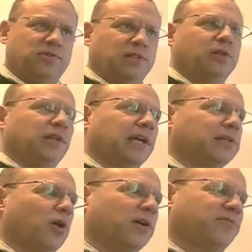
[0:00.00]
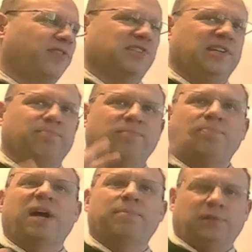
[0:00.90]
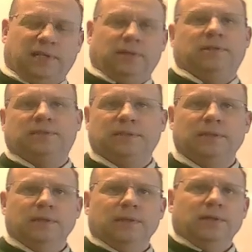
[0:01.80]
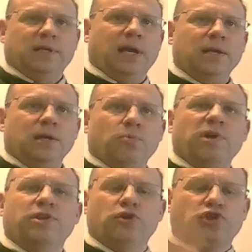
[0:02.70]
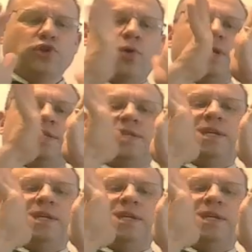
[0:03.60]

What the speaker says: They look like long fuzzy pipe cleaners. Okay, when they're joined